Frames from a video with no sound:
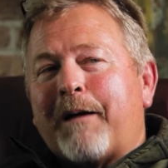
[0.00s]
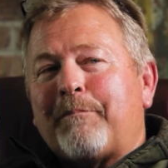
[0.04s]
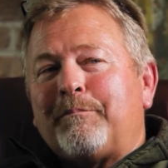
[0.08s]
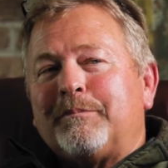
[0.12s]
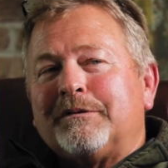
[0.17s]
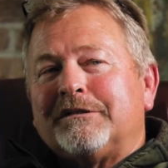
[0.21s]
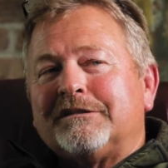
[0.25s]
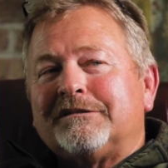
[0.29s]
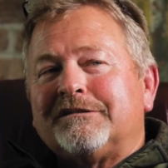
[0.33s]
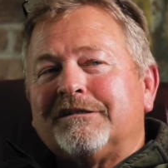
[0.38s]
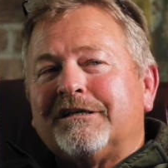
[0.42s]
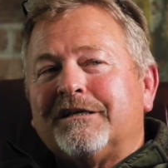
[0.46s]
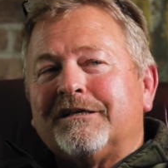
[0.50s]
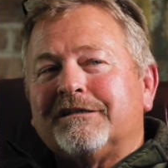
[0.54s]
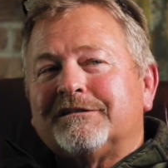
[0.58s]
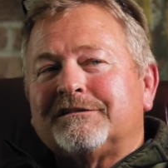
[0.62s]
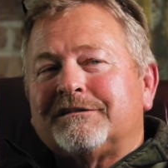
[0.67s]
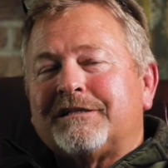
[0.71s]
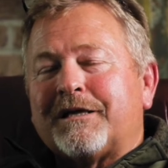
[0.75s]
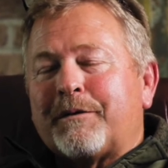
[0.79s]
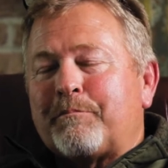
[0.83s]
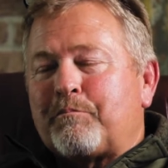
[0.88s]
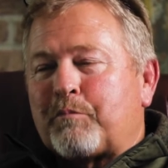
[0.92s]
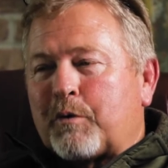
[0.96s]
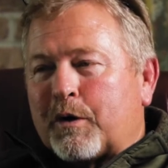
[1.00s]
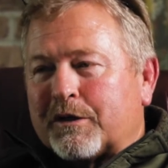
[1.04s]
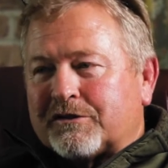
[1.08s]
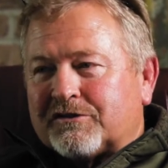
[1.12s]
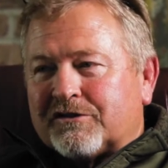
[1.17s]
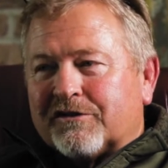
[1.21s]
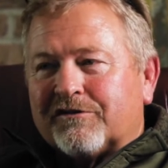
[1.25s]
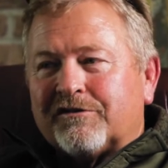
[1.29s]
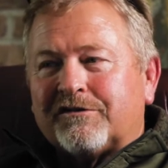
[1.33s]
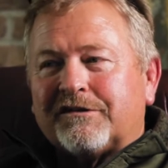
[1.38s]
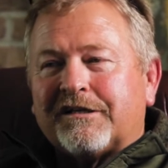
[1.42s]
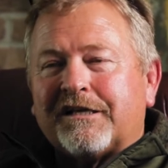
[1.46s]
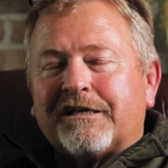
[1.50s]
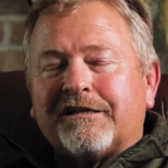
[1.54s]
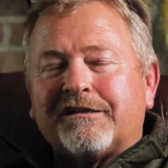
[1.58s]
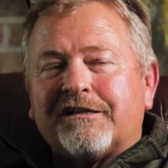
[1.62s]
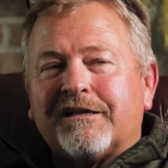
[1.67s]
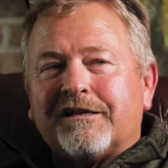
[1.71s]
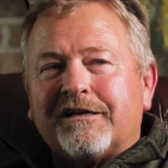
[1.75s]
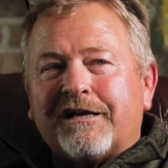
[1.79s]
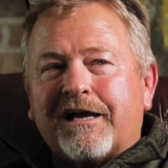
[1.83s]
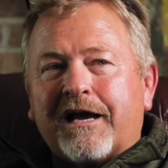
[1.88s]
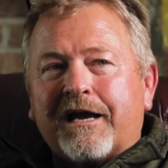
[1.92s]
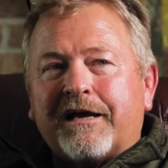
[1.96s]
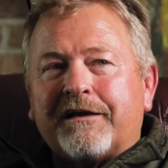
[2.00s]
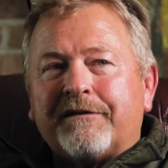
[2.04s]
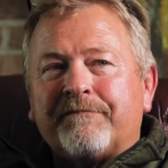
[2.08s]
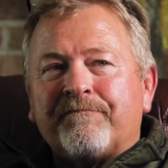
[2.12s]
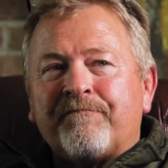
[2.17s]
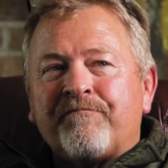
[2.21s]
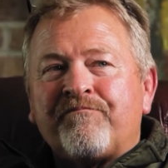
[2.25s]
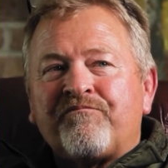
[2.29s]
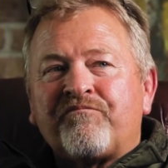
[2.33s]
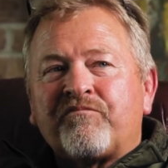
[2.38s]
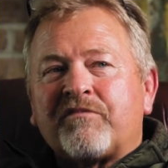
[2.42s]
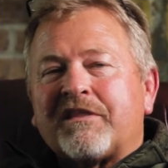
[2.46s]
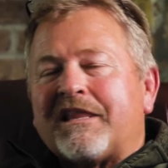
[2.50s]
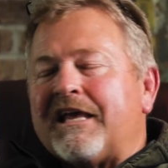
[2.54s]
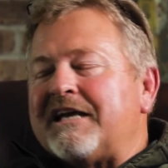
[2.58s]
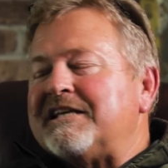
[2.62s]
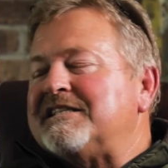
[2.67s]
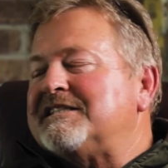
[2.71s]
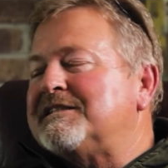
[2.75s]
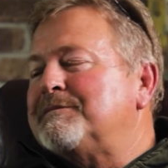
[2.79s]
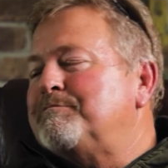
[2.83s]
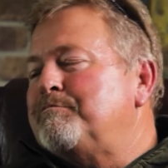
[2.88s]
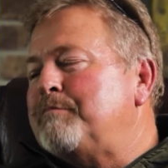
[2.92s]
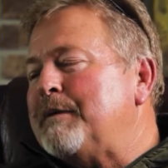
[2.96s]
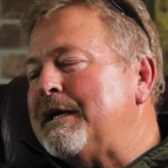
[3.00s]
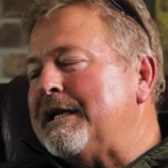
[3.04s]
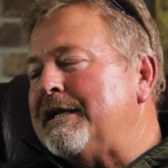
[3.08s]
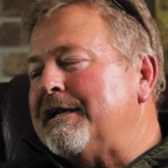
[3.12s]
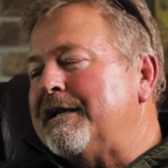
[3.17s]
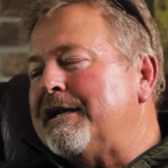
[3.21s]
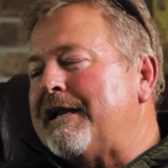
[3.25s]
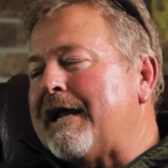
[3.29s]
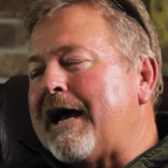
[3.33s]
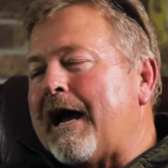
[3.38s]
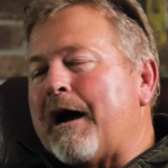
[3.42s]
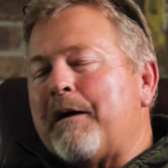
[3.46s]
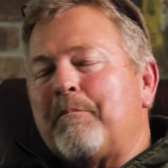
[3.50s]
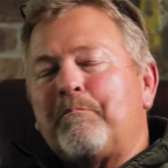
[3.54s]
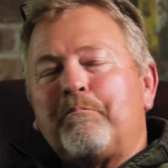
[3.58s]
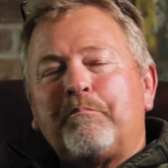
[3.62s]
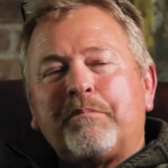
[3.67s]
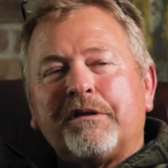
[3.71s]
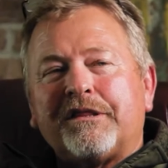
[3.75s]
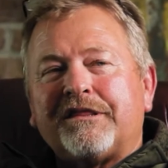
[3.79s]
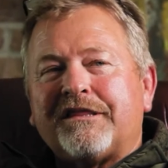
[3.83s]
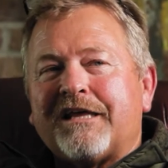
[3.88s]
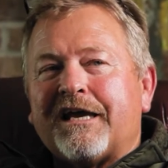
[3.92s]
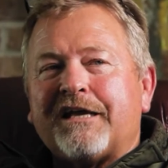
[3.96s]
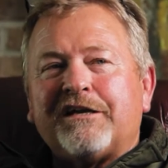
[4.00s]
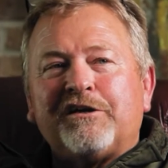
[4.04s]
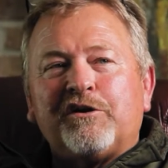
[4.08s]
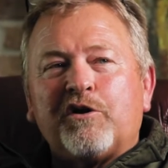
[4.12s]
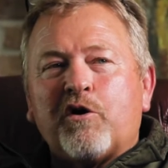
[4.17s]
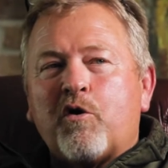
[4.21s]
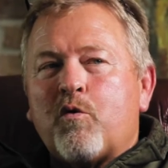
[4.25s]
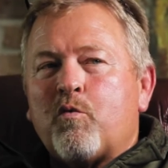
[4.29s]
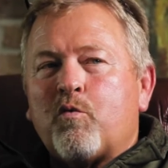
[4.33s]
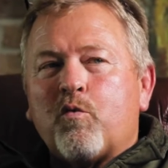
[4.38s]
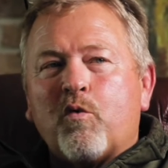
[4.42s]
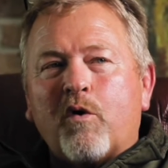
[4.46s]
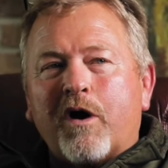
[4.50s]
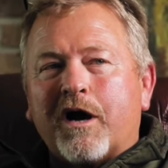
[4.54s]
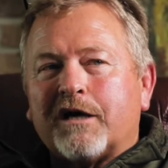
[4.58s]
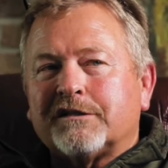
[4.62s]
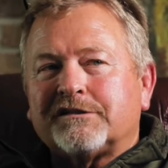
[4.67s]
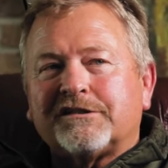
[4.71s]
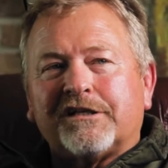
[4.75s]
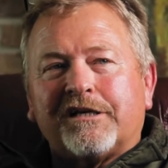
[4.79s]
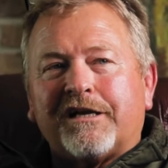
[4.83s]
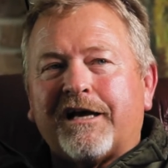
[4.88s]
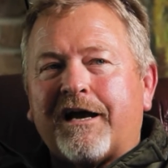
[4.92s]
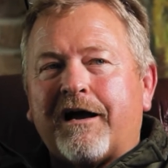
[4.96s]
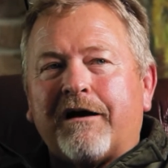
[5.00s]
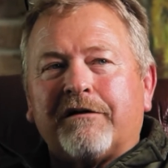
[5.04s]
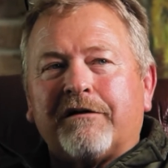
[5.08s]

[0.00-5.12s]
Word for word: happens is they brush their teeth at night, they spit it out, but they don't wash it